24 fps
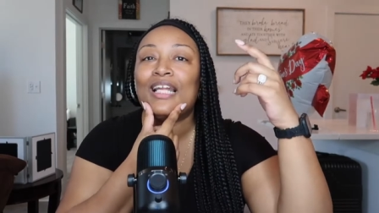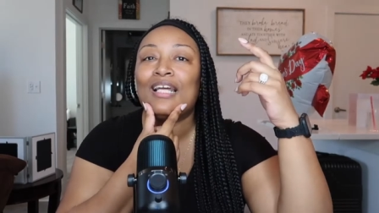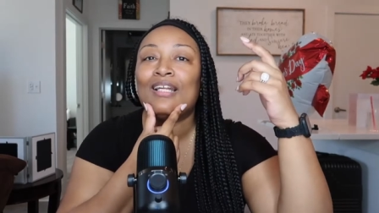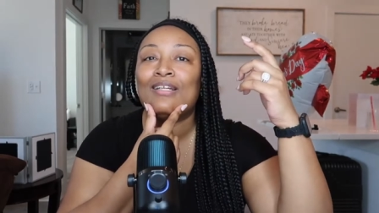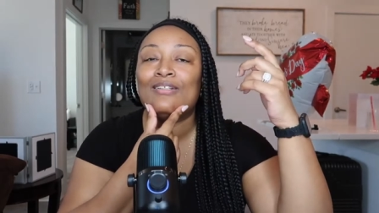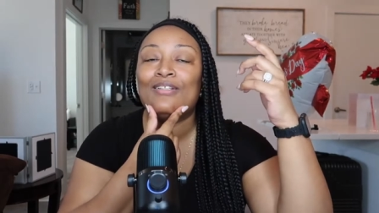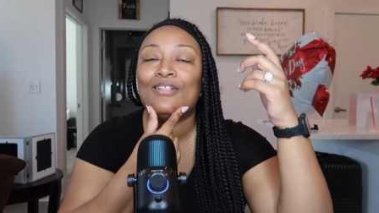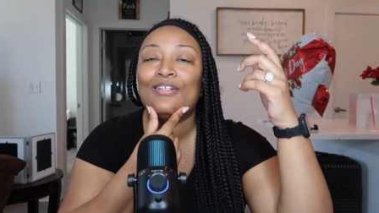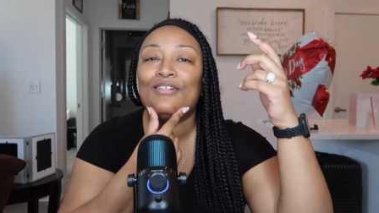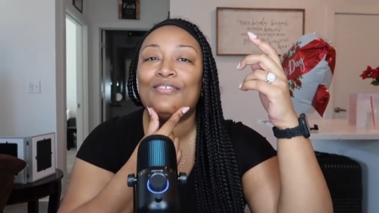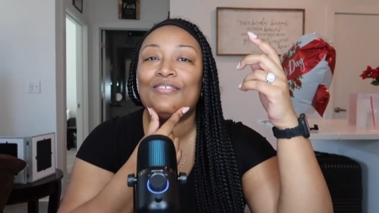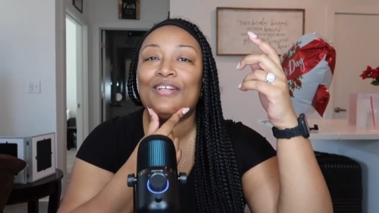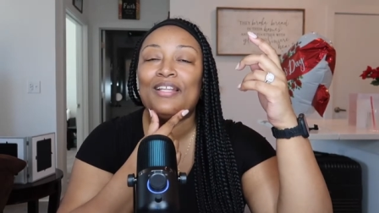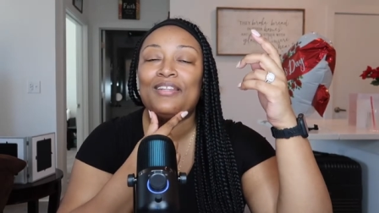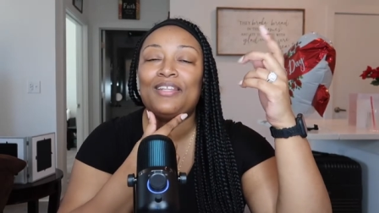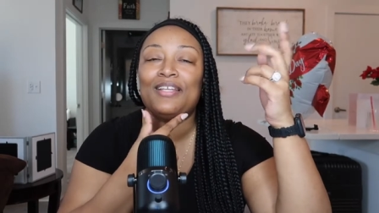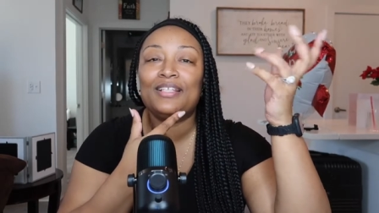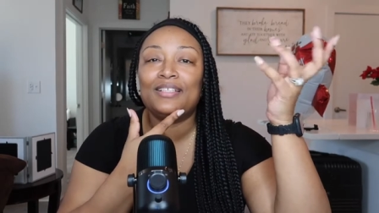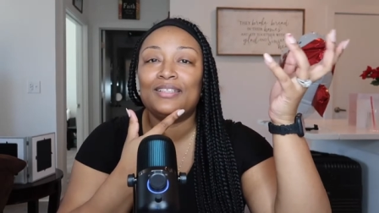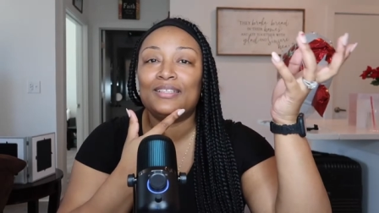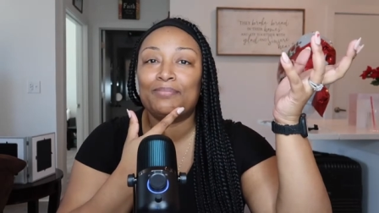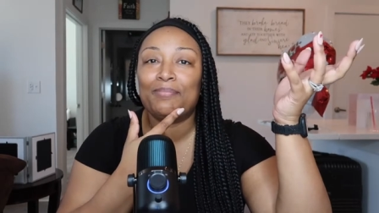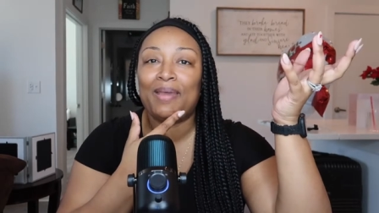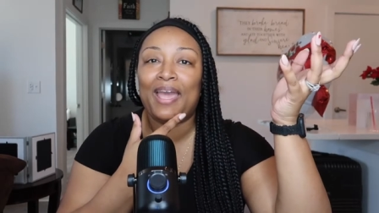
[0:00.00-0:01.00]
I don't know if I think
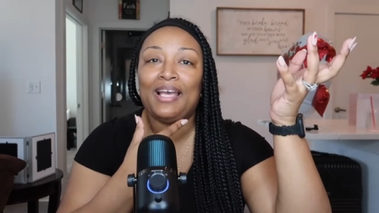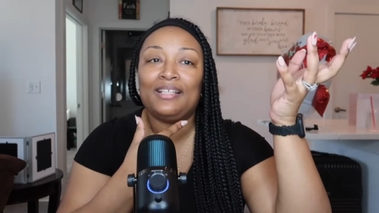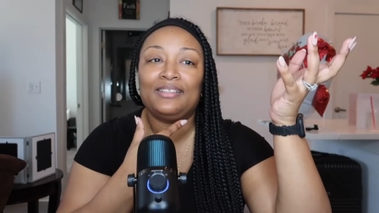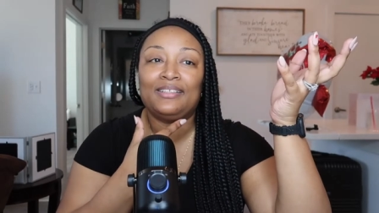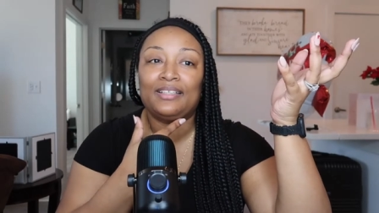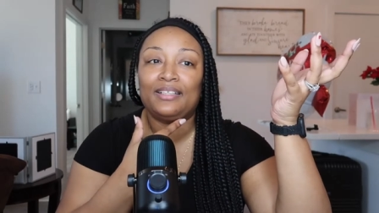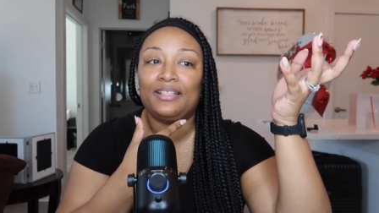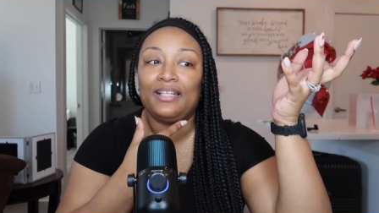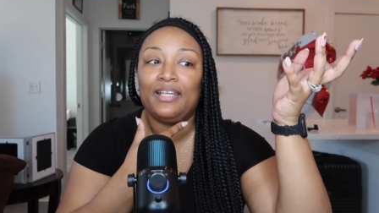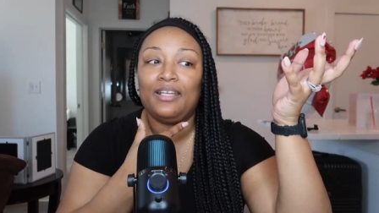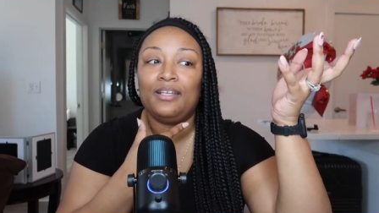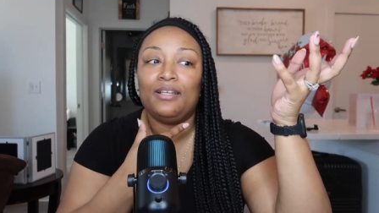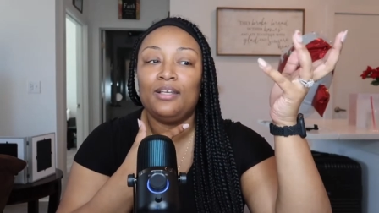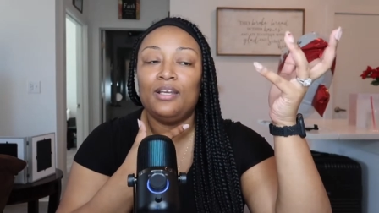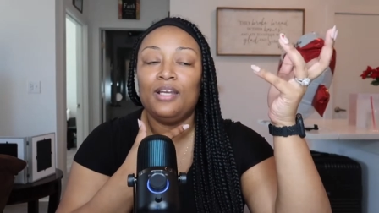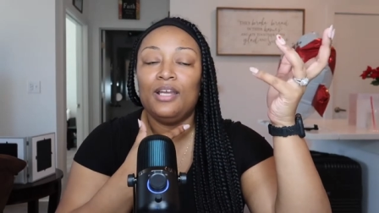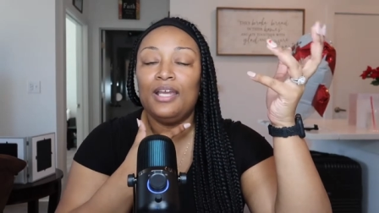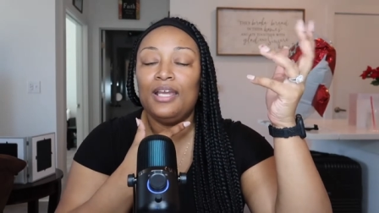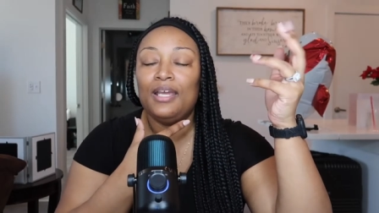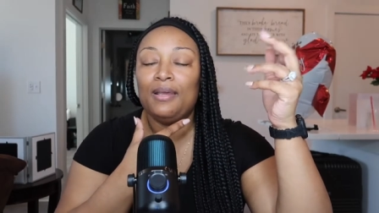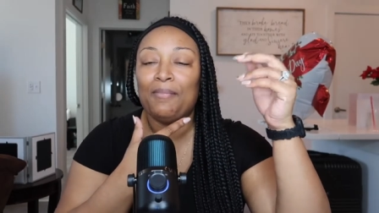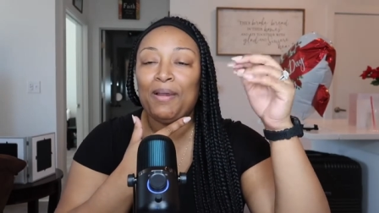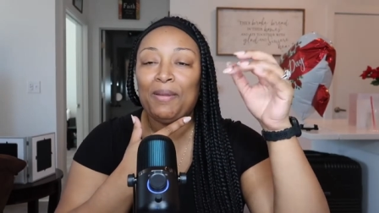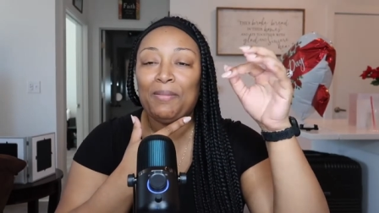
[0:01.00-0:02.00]
it's maskne. It
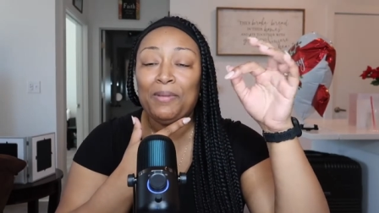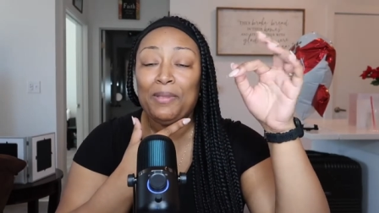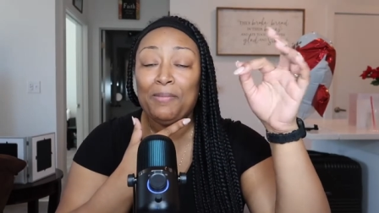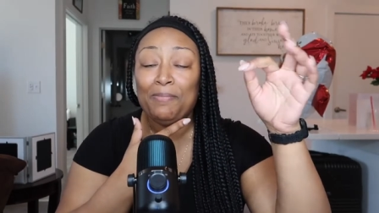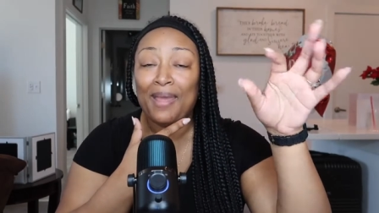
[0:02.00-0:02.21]
might be